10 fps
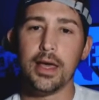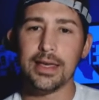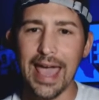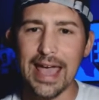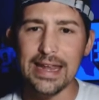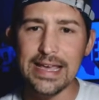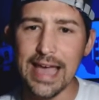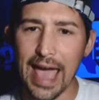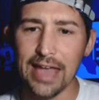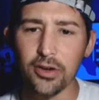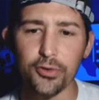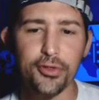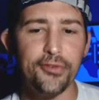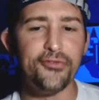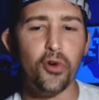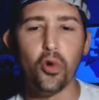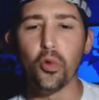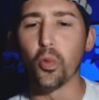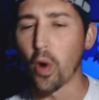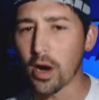Can he handle the full
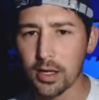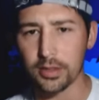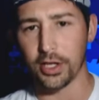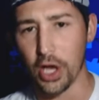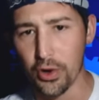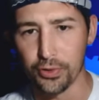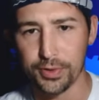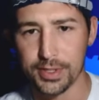workload